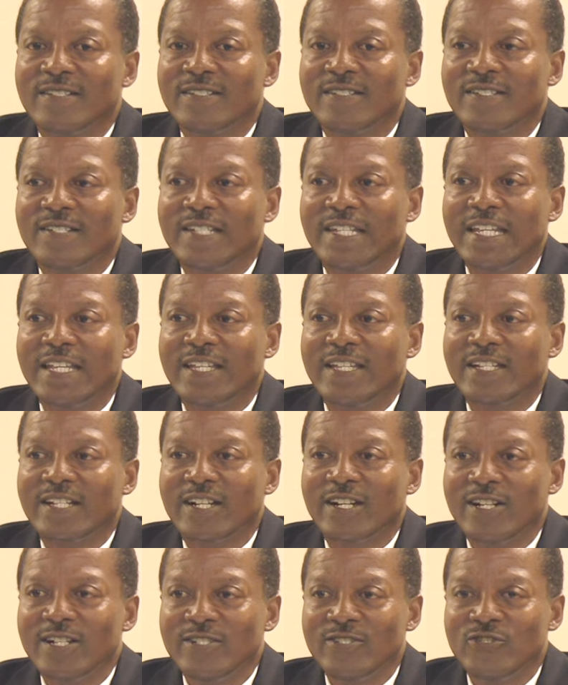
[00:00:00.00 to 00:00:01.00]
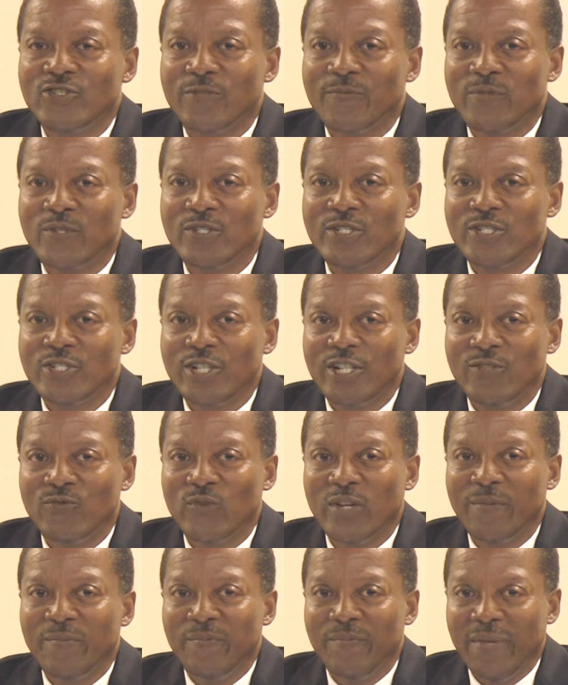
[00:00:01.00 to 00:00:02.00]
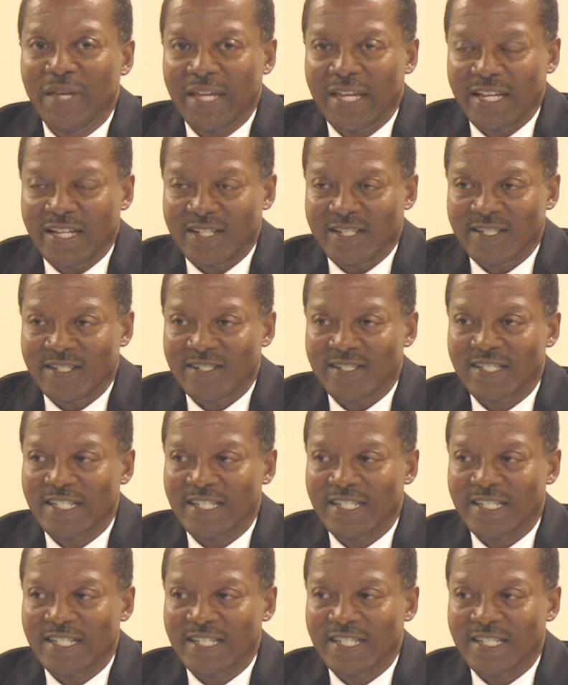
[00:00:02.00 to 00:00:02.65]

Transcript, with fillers: the contribution we make